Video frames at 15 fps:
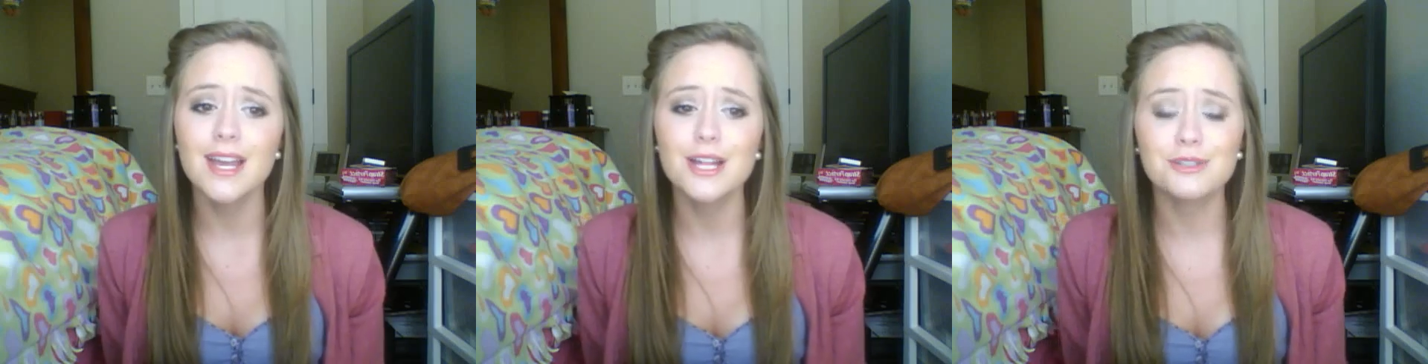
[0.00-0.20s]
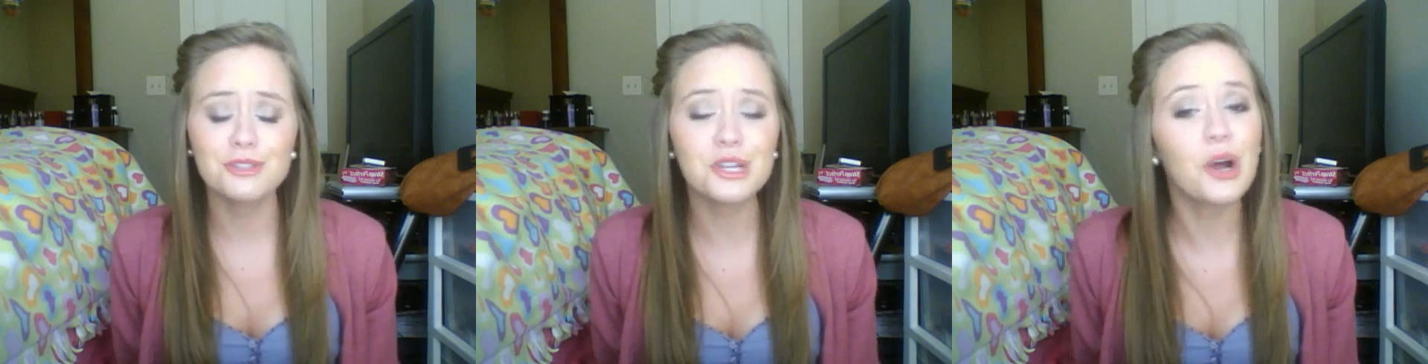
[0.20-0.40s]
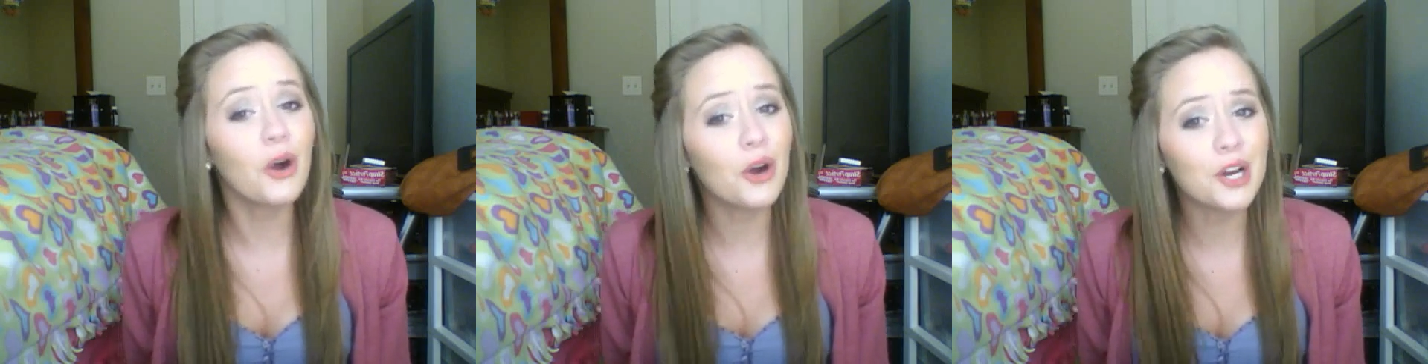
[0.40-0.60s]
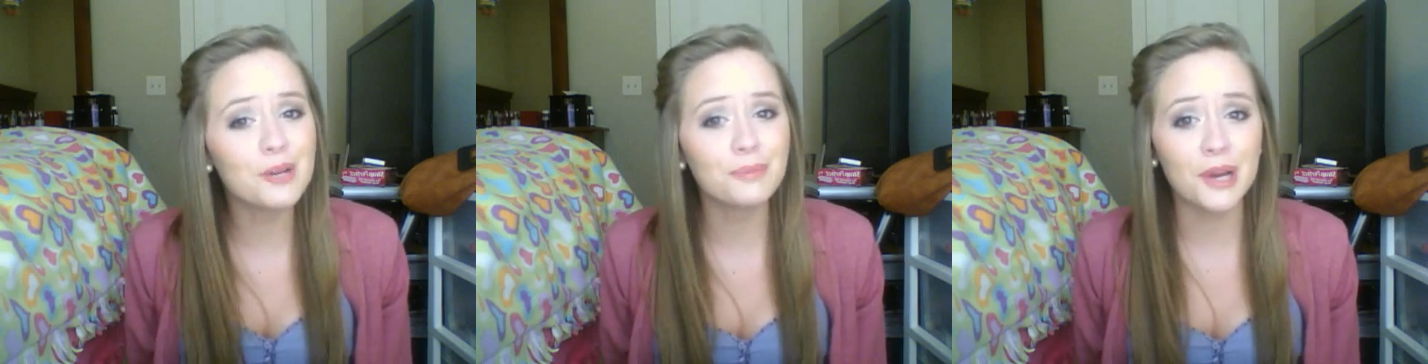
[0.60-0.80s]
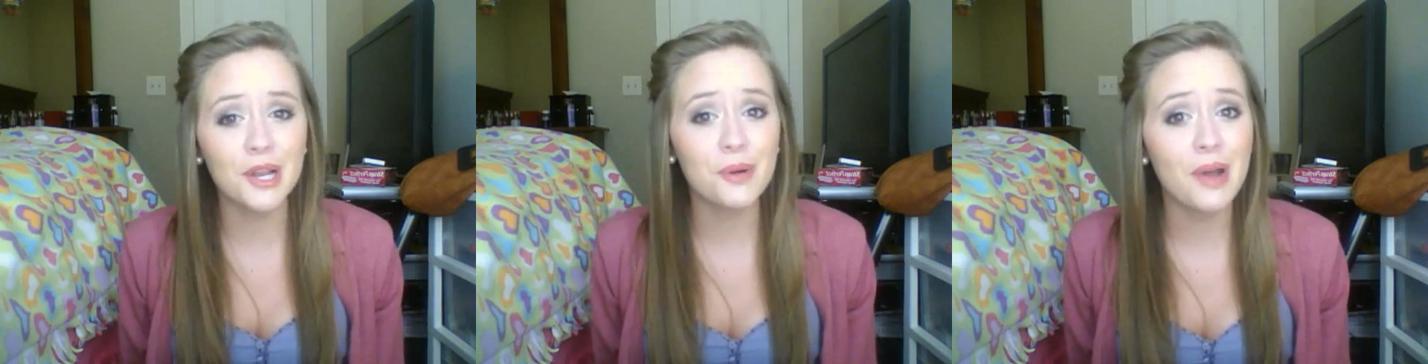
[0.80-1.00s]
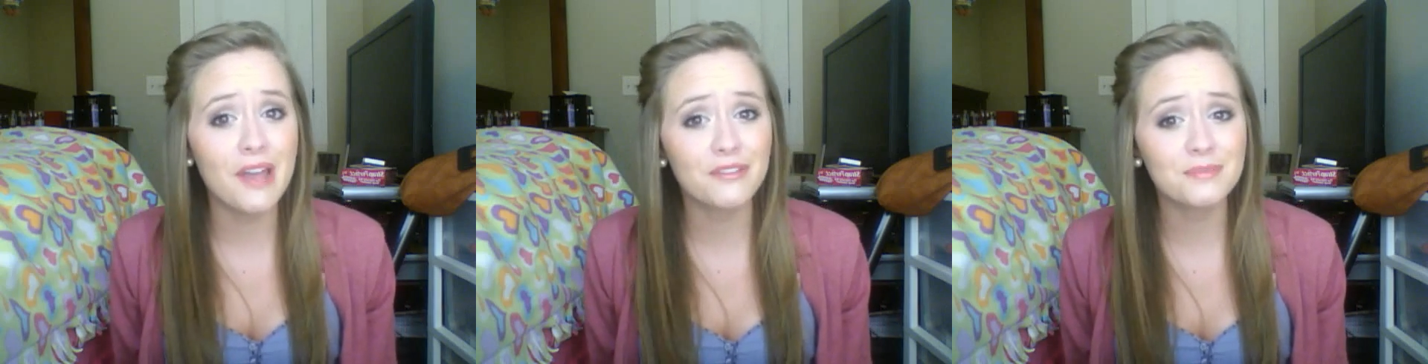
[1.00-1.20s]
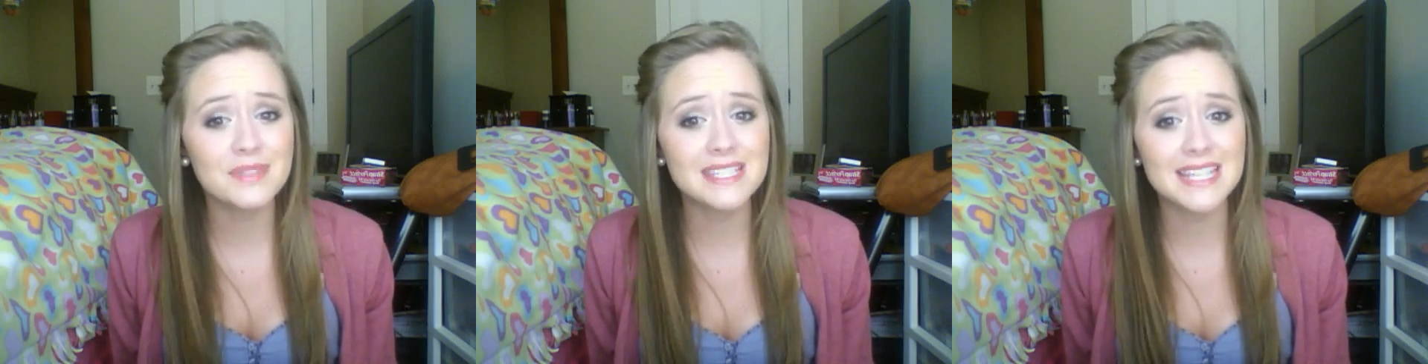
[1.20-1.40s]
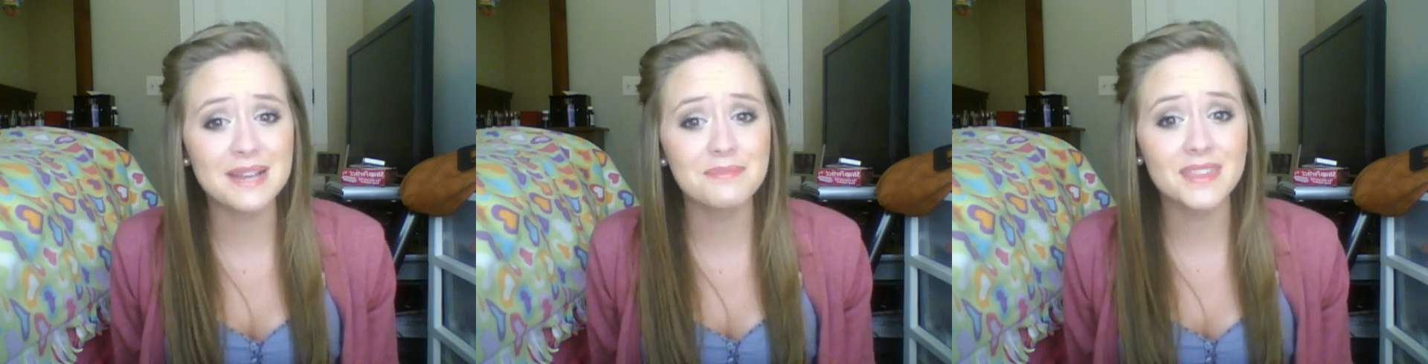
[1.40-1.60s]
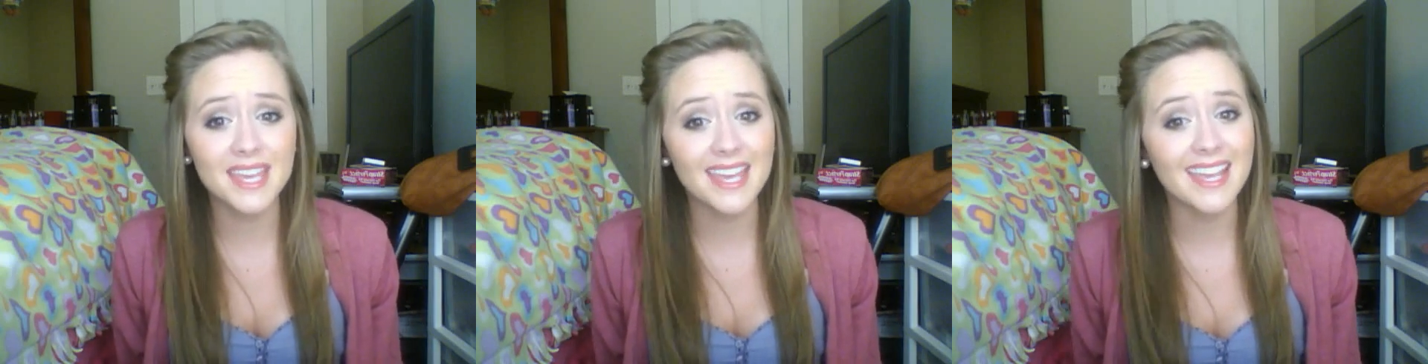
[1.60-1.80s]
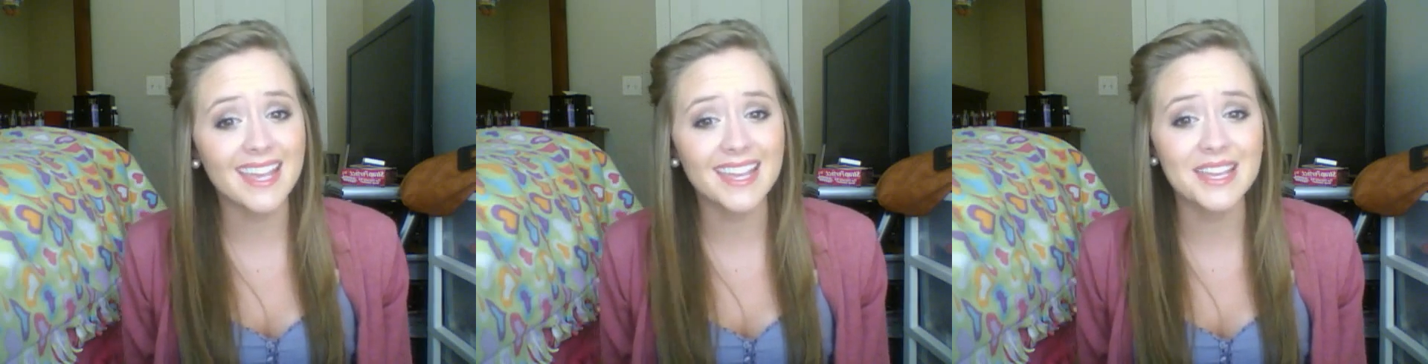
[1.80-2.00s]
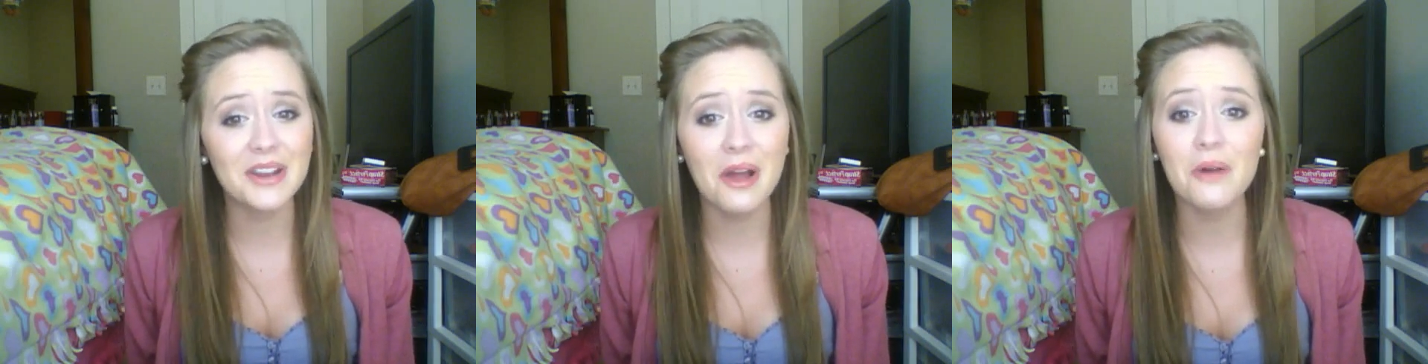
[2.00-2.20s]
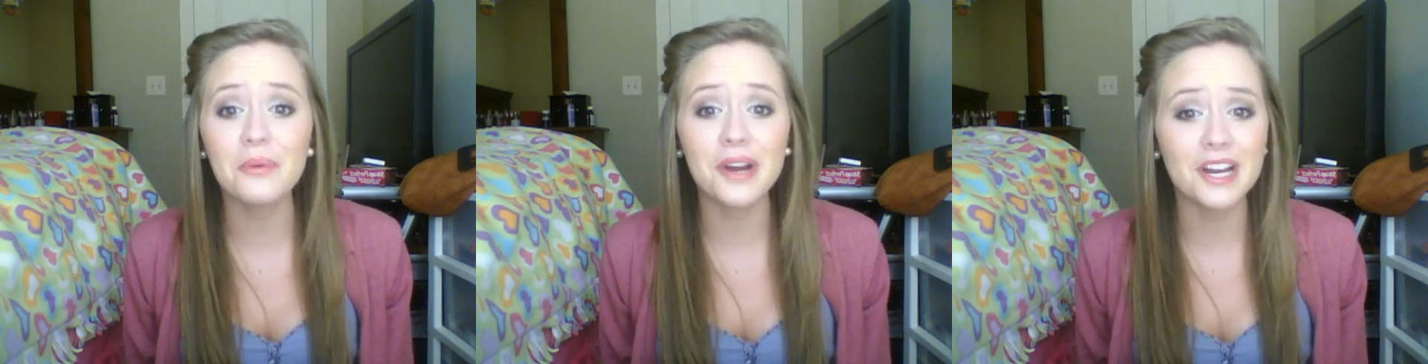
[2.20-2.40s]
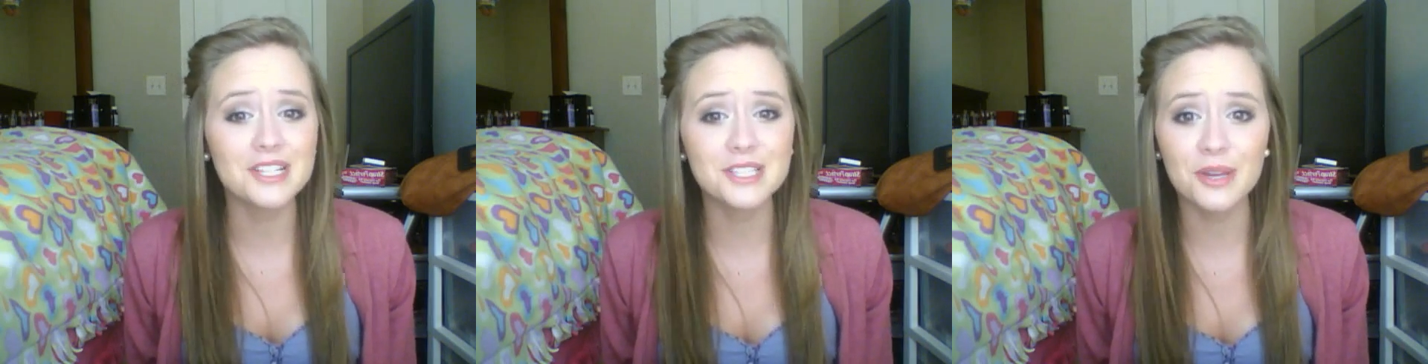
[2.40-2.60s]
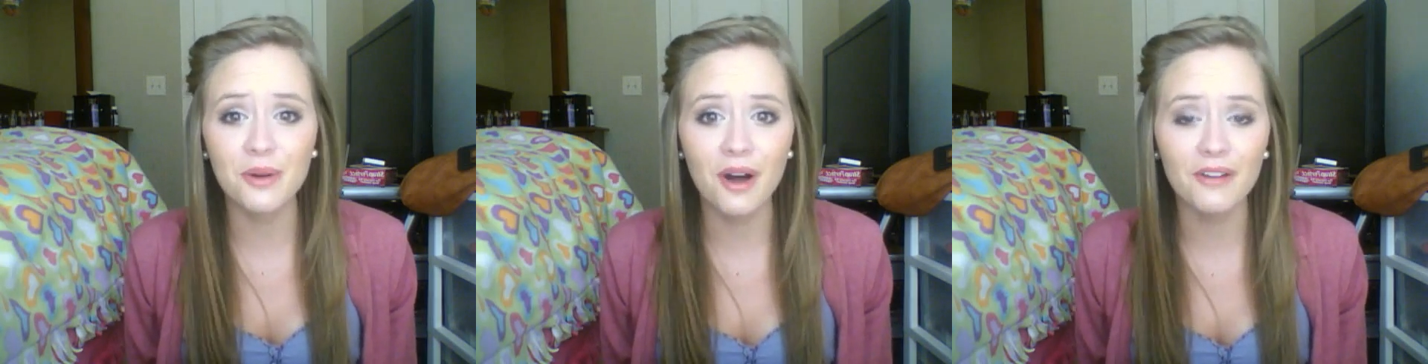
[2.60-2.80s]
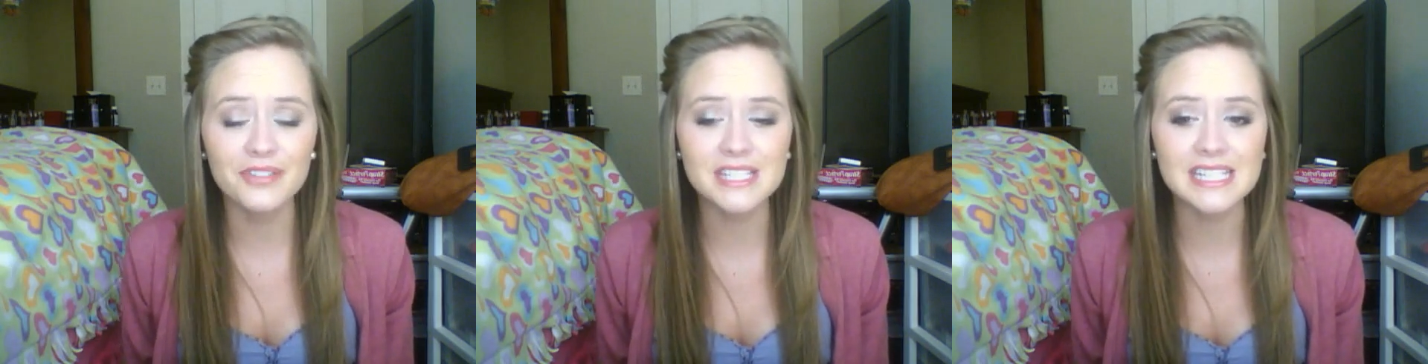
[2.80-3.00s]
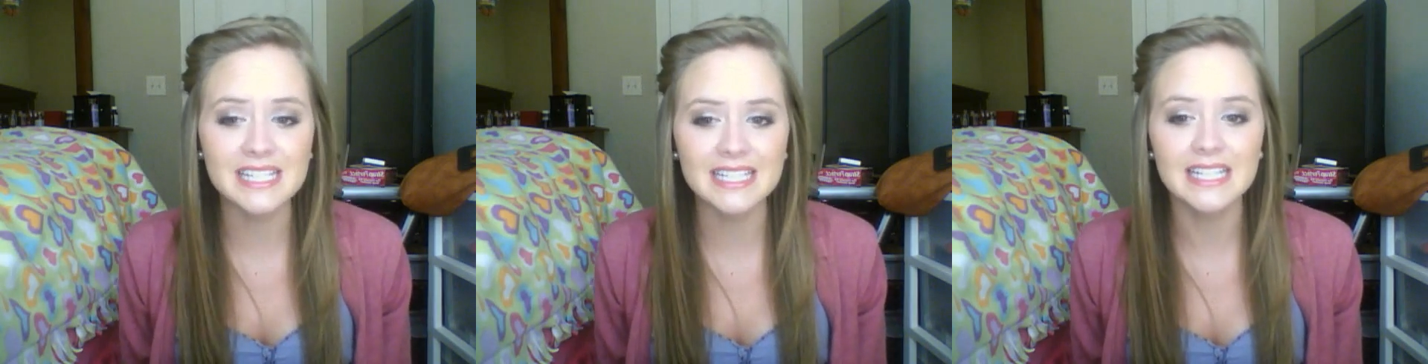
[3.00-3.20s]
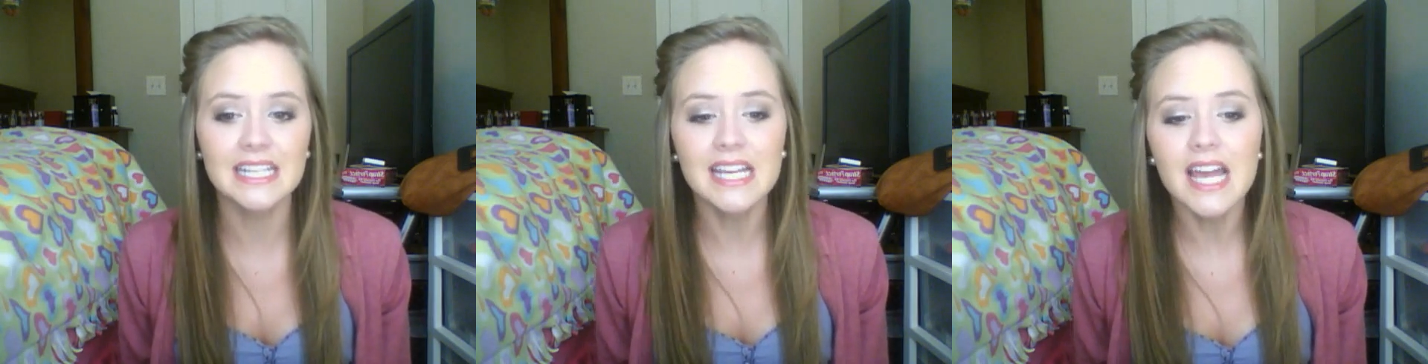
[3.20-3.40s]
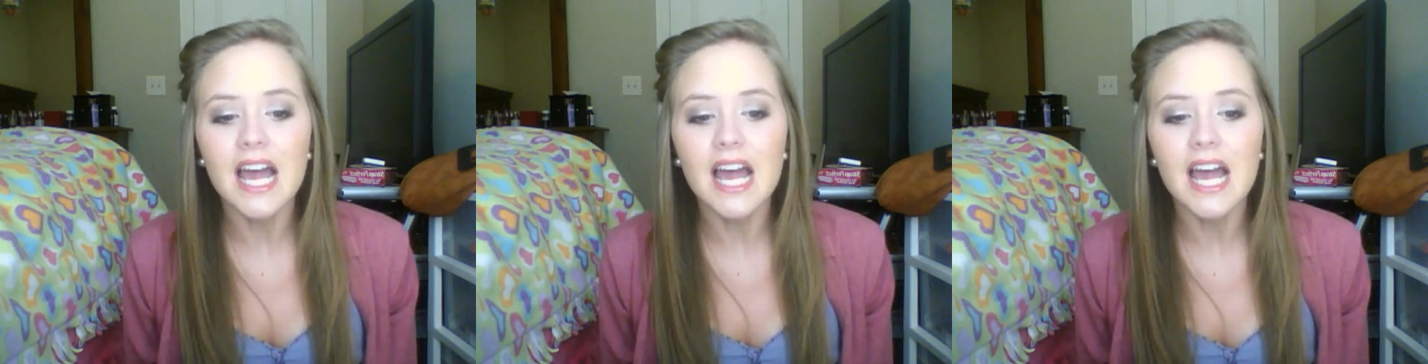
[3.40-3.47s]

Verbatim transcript: it's really hard to break away from the same thing. You know, I wear it so often.